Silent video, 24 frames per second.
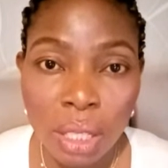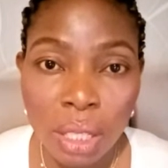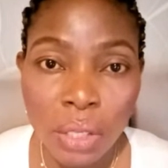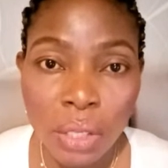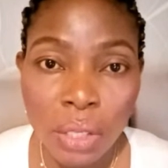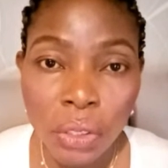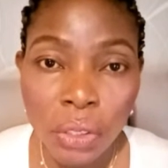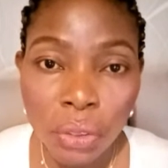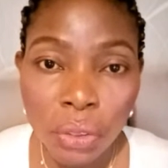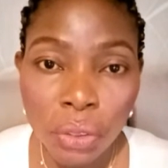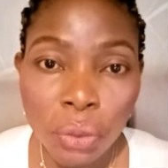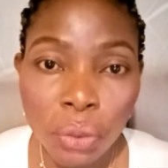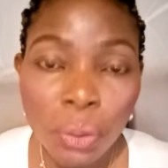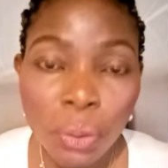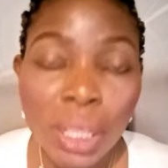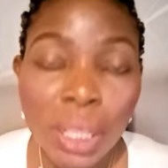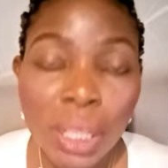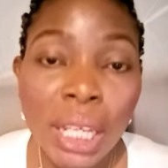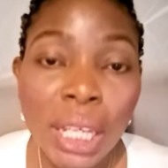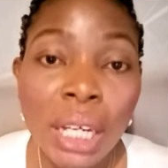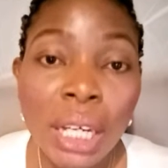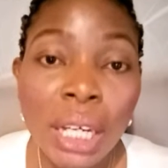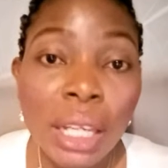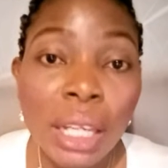You know,
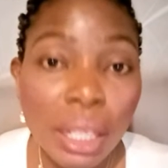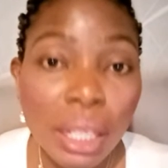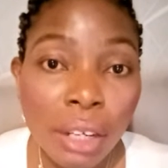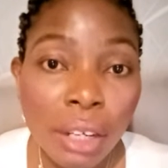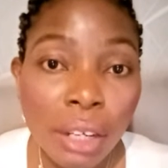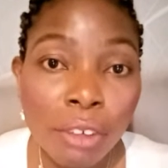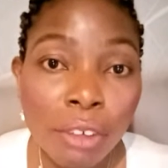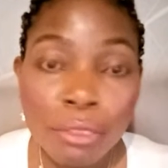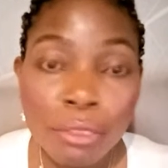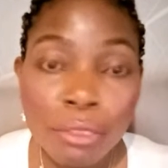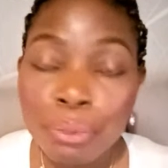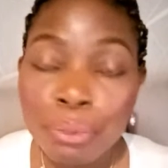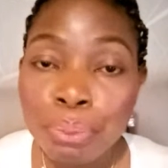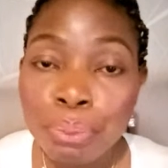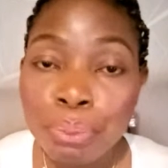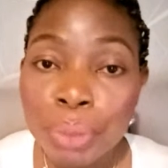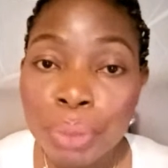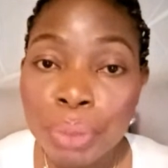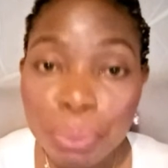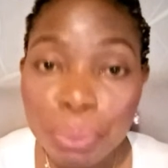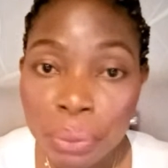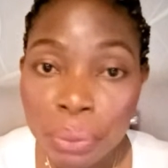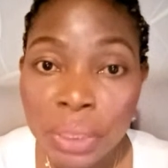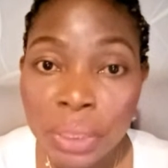a lot of
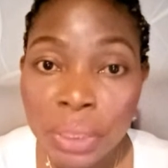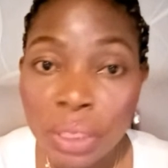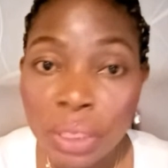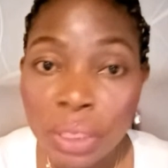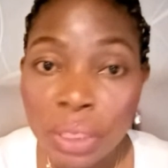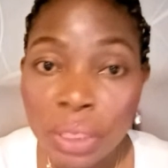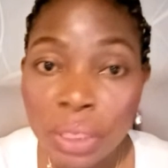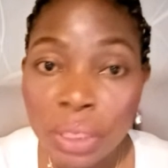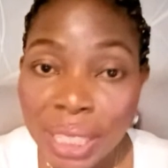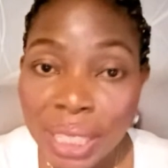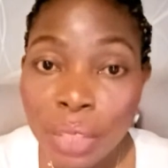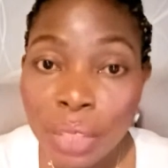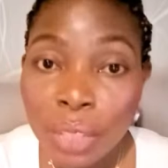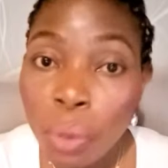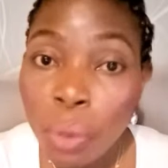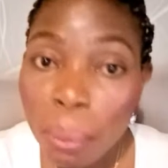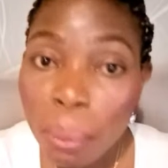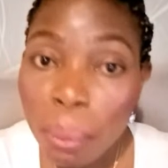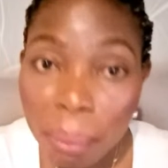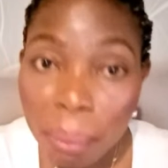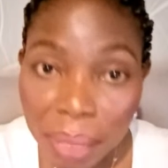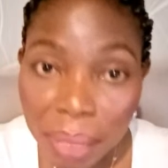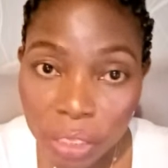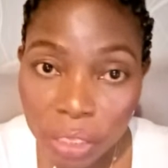people they go there, go
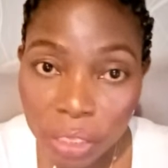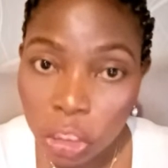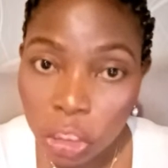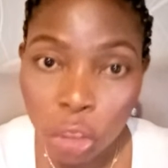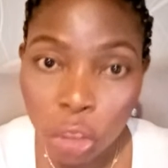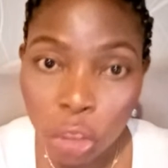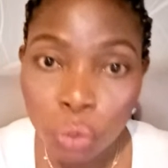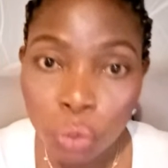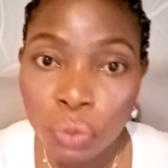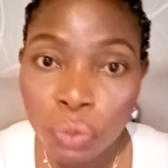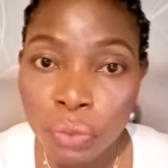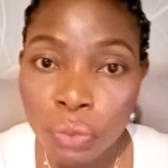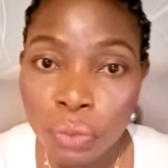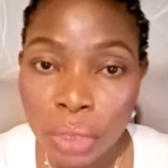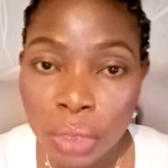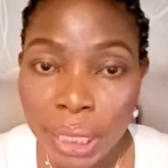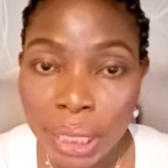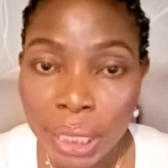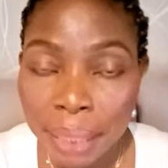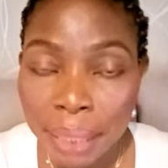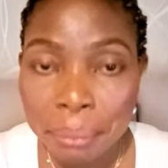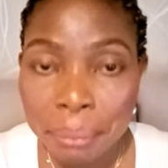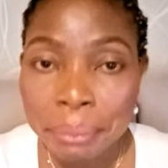make shoe for them.